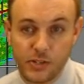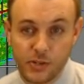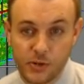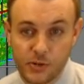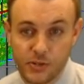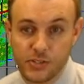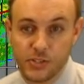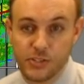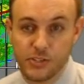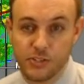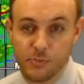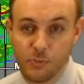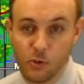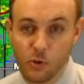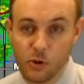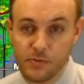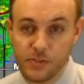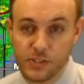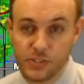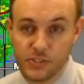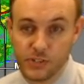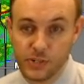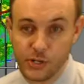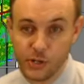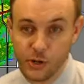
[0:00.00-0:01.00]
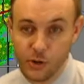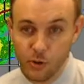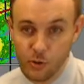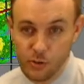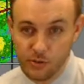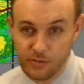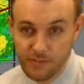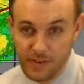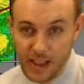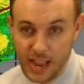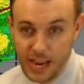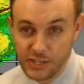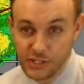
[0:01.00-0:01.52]
It turns into more of just a good
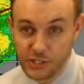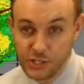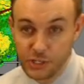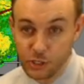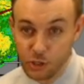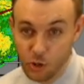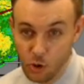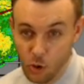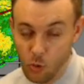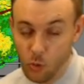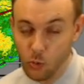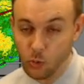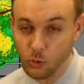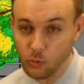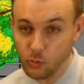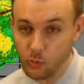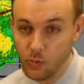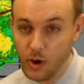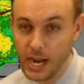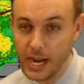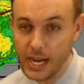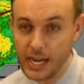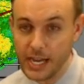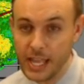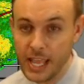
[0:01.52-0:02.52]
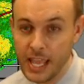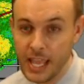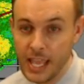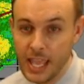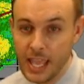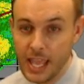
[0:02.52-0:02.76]
old-fashioned cold rain.